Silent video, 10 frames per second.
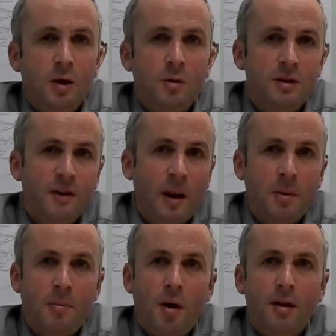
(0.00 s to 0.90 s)
We developed
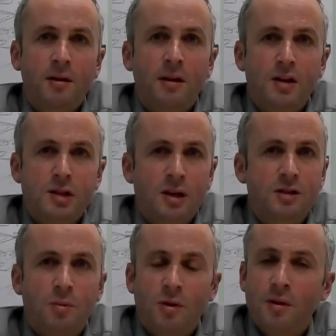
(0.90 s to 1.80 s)
the product in
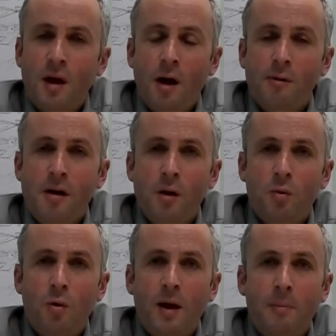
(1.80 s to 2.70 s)
conjunction with Eldorado
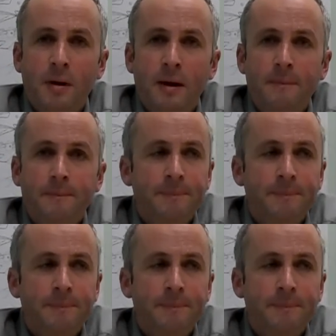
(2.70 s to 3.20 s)
Wall Company.